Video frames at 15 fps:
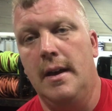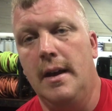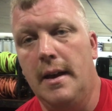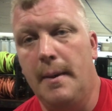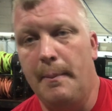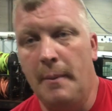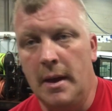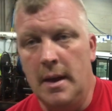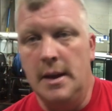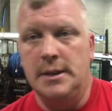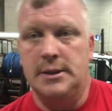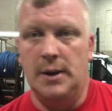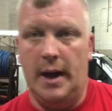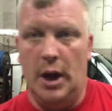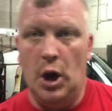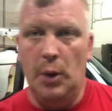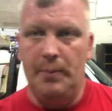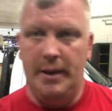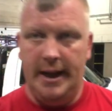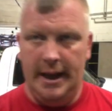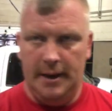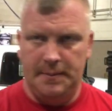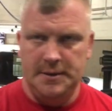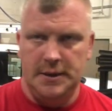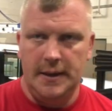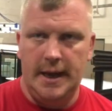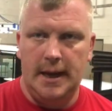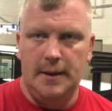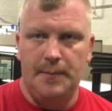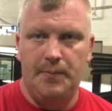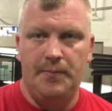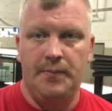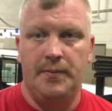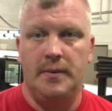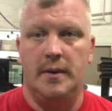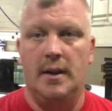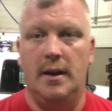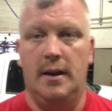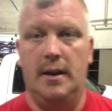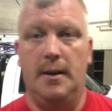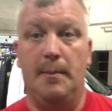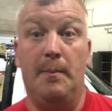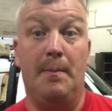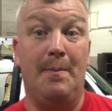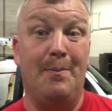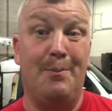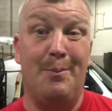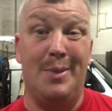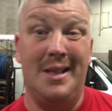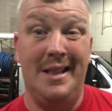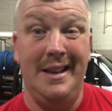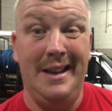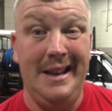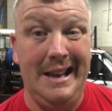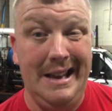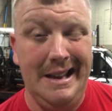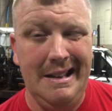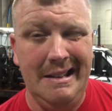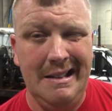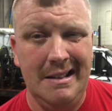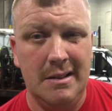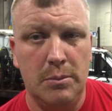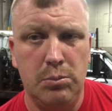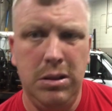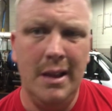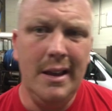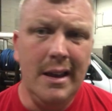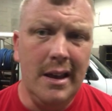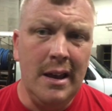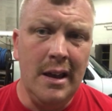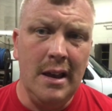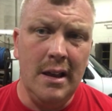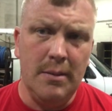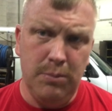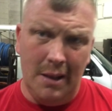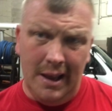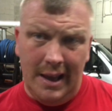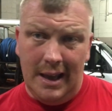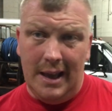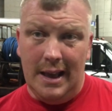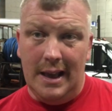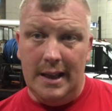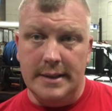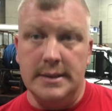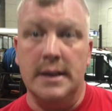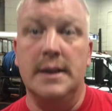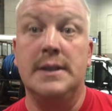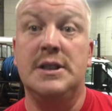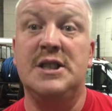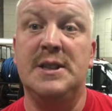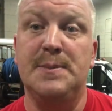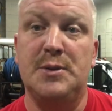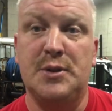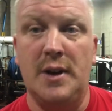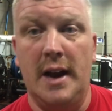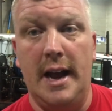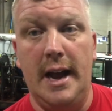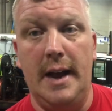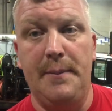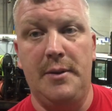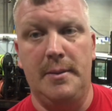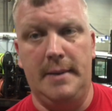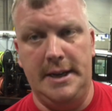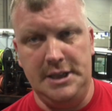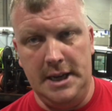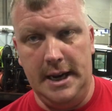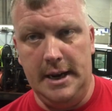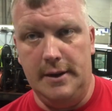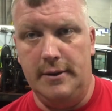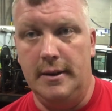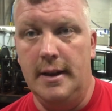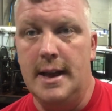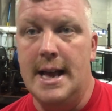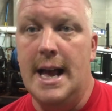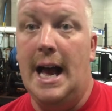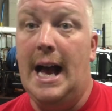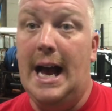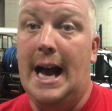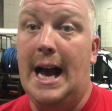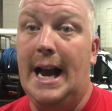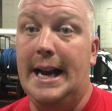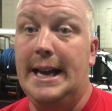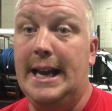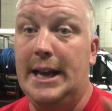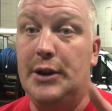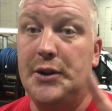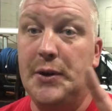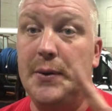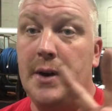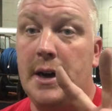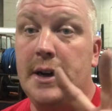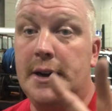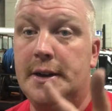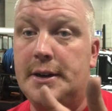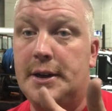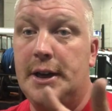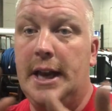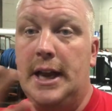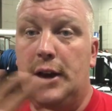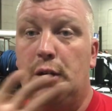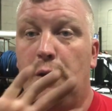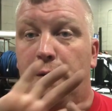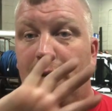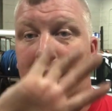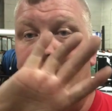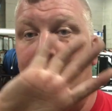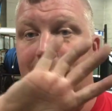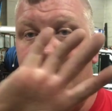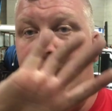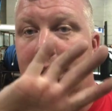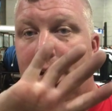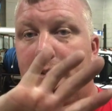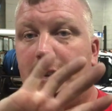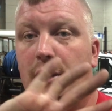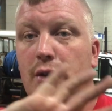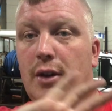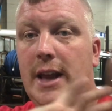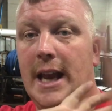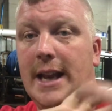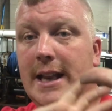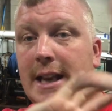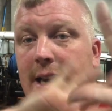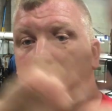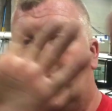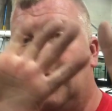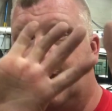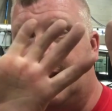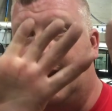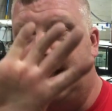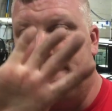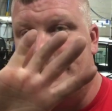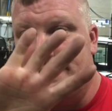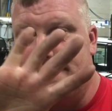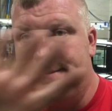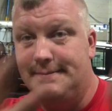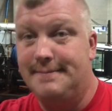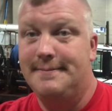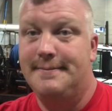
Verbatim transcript: Um, so I hope that helps you out. Um, Please, please, please subscribe to my channel. I need two hundred to get to five thousand, to get to ten thousand.